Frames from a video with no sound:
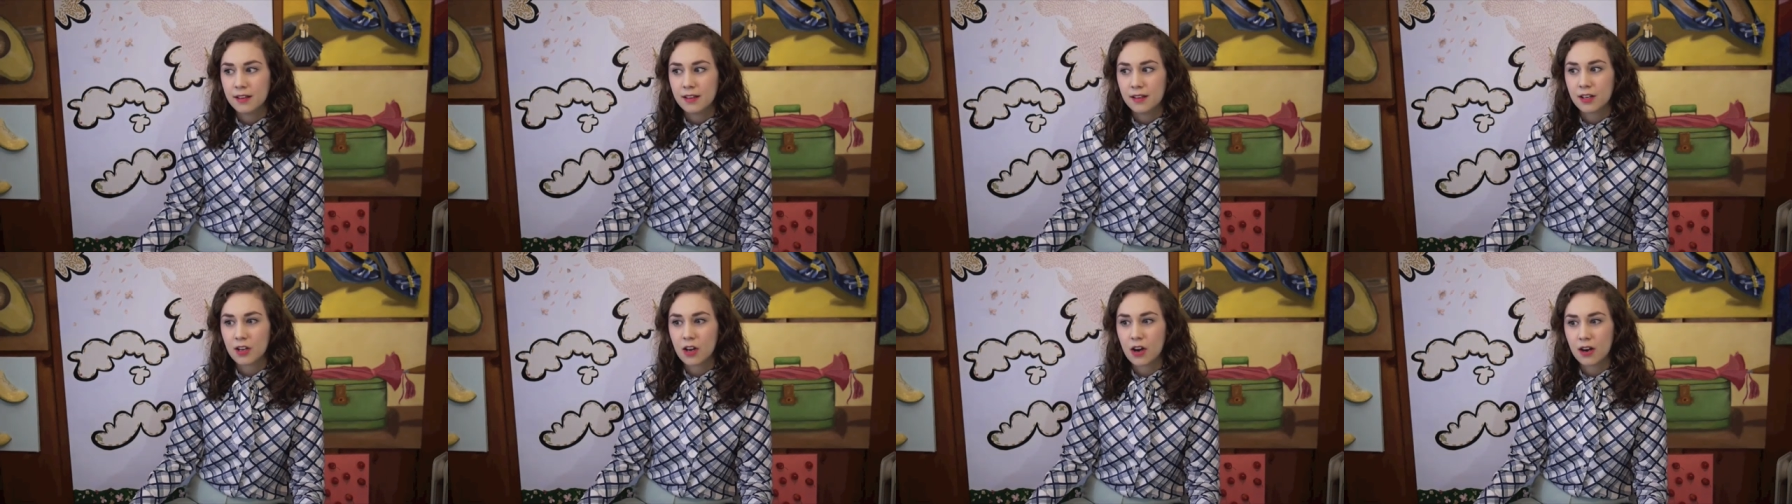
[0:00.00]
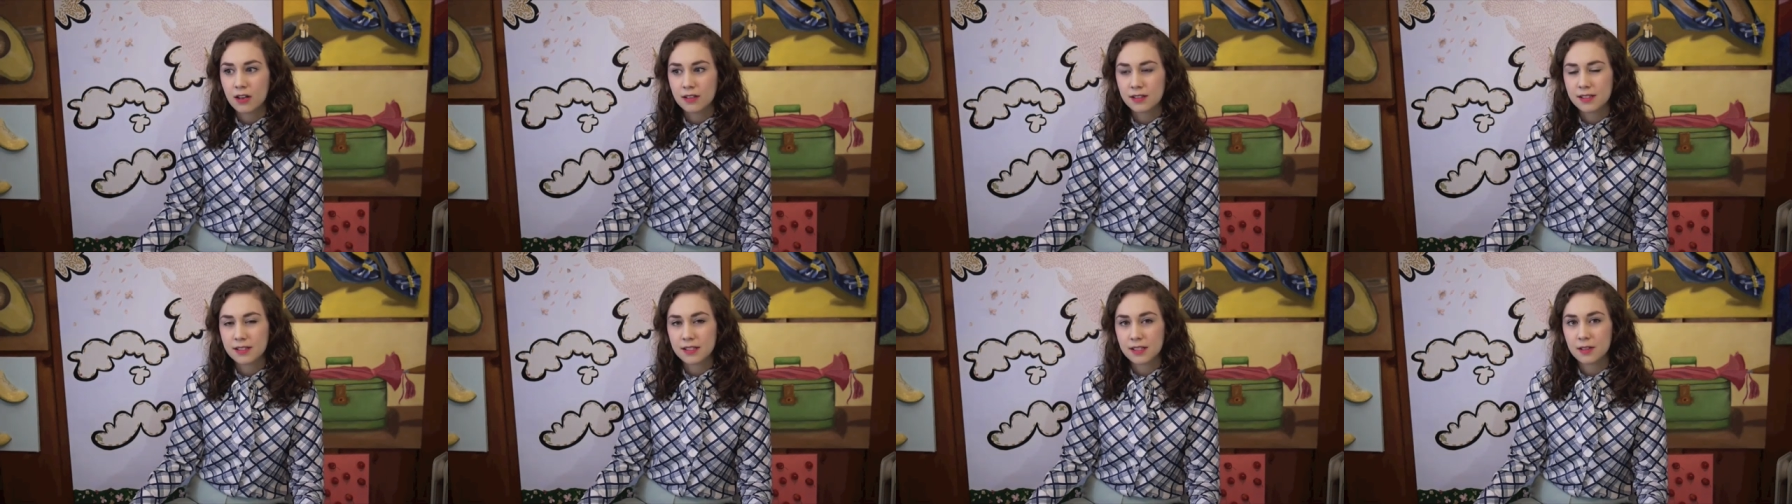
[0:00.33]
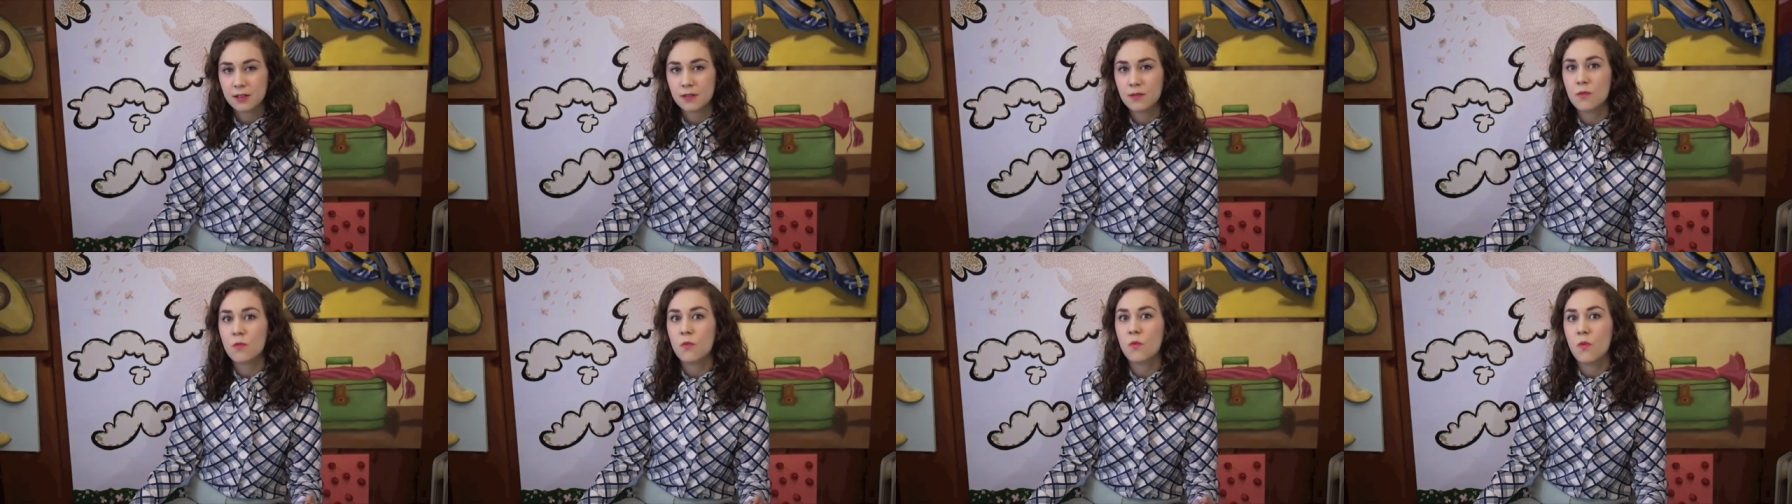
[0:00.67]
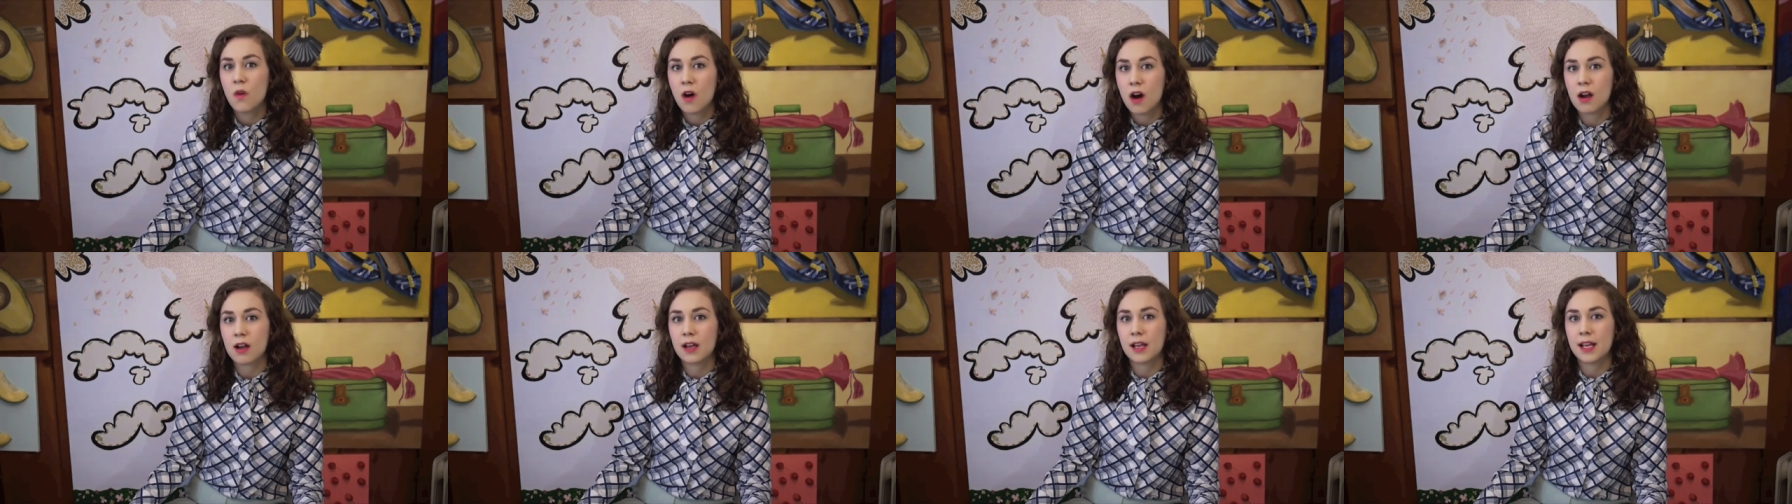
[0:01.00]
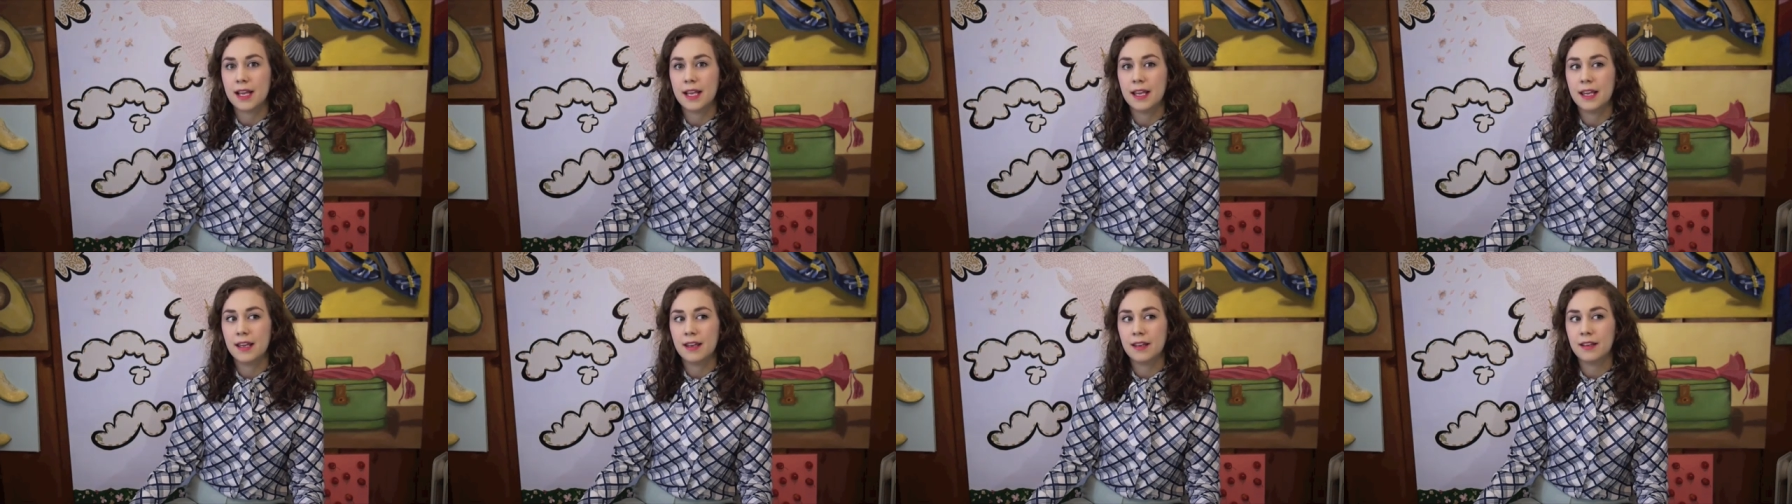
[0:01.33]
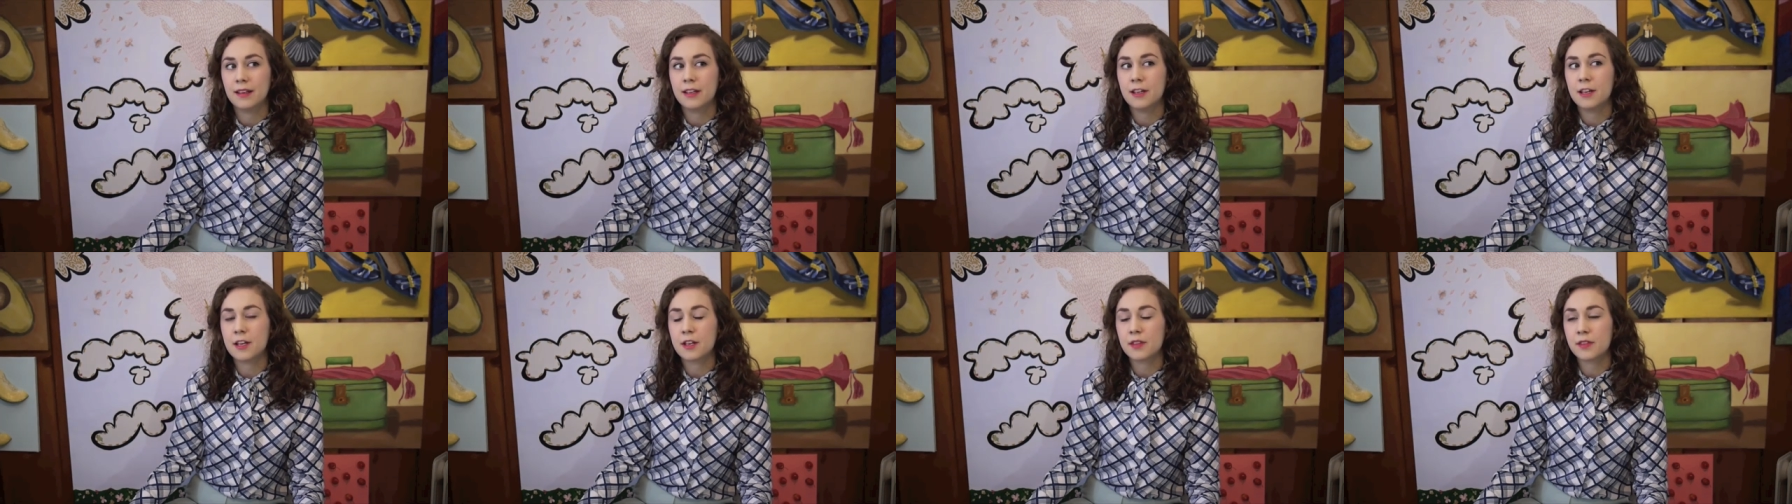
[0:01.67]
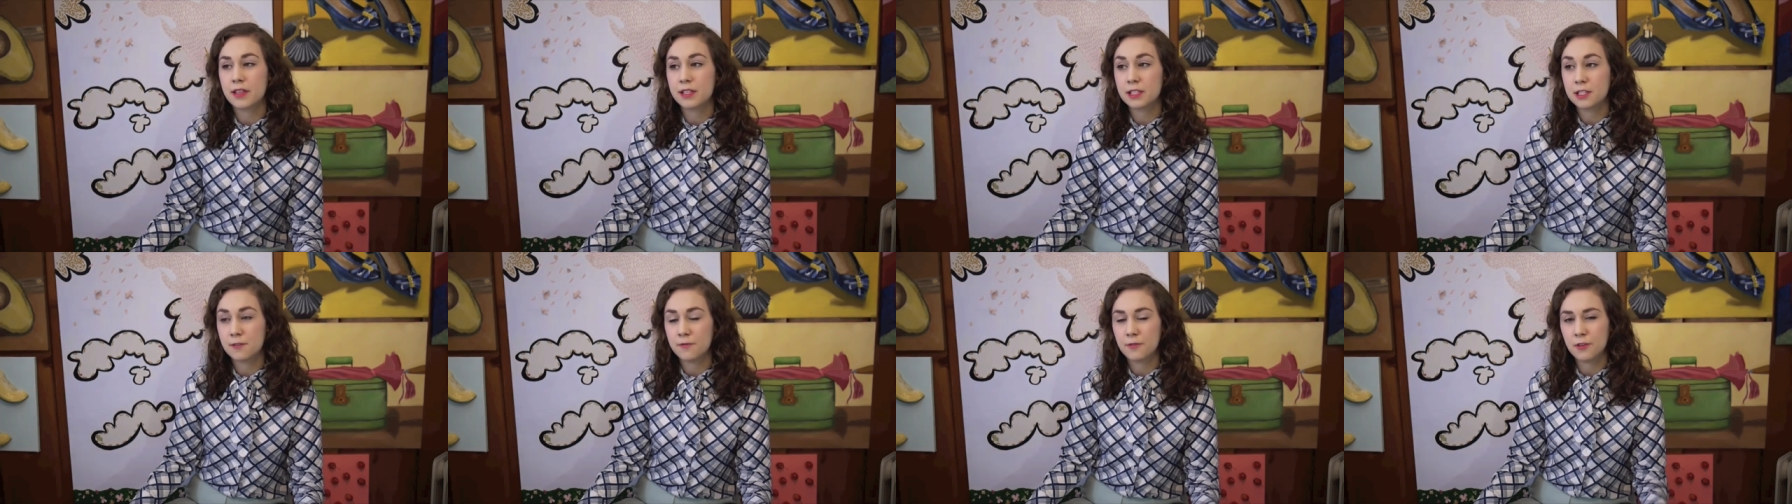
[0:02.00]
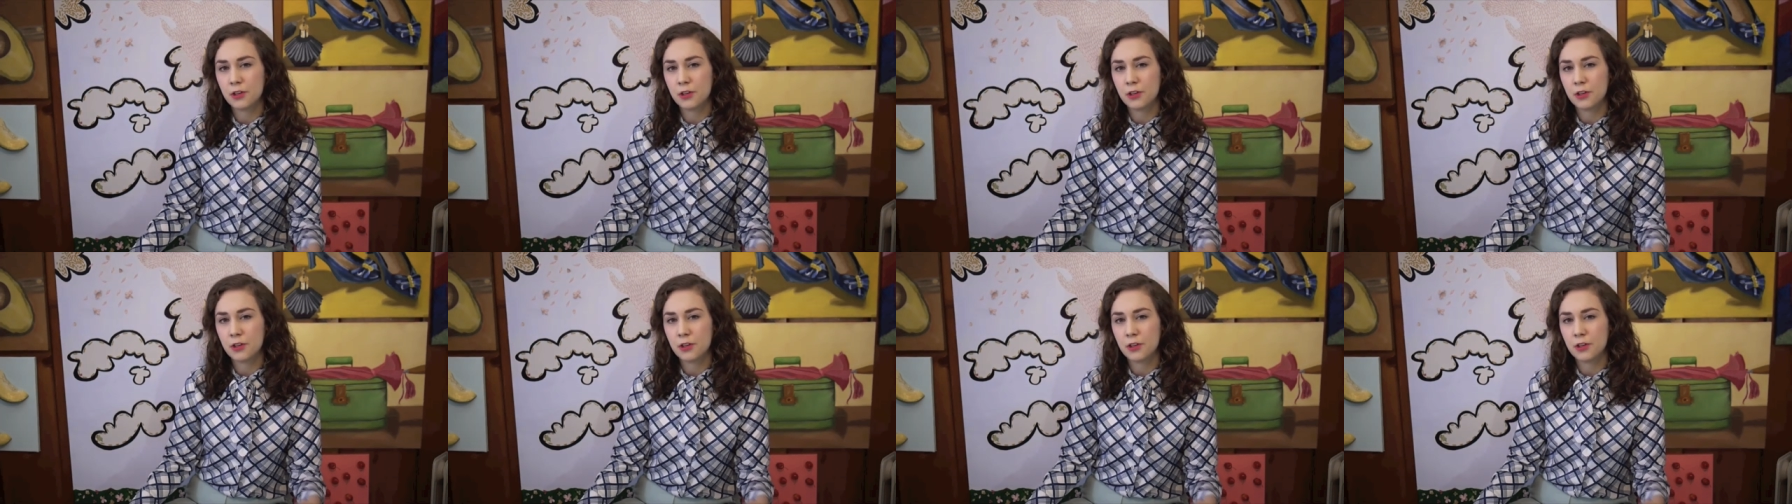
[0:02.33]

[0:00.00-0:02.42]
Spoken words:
constant walking, unless if